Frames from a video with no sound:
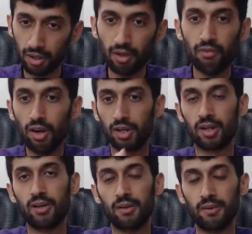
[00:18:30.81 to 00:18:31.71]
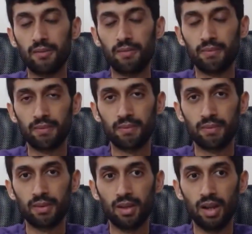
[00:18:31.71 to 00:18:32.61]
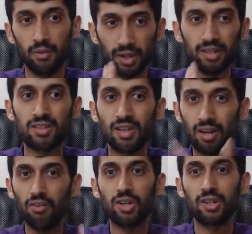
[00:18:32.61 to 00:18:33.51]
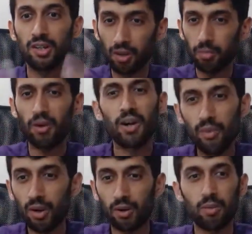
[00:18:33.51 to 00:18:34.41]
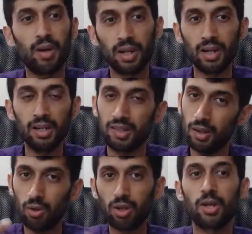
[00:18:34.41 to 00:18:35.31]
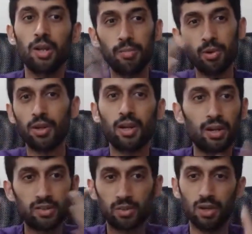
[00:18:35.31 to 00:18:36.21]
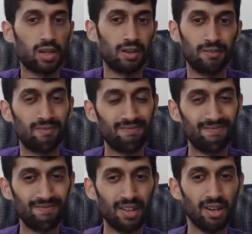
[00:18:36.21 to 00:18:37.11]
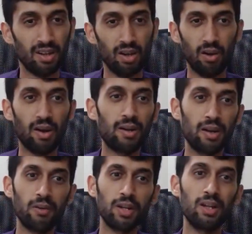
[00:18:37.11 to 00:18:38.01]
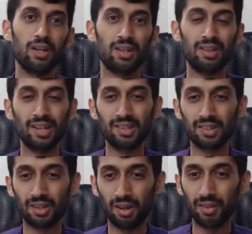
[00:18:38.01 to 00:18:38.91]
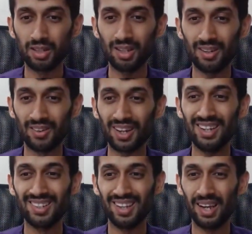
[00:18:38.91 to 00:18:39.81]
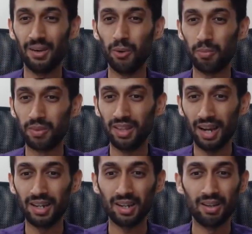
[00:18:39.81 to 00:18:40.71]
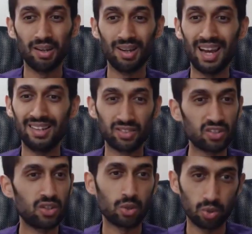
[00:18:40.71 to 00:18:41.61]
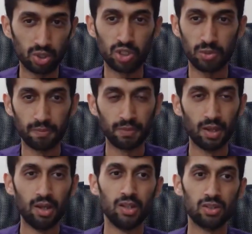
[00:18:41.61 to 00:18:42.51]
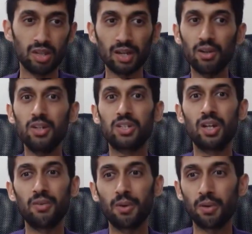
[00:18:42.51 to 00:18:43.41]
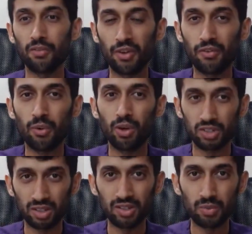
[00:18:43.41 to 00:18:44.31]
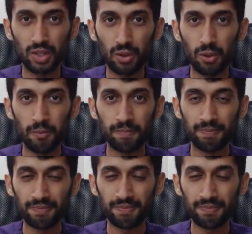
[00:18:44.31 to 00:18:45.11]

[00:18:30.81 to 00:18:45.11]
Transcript: It will work. And when it starts working, your body will automatically say, okay, keep doing it. It's working. All right, Revati. This is Revati. Okay. I hope that answers your question. So thank you each and every one of you for watching this video.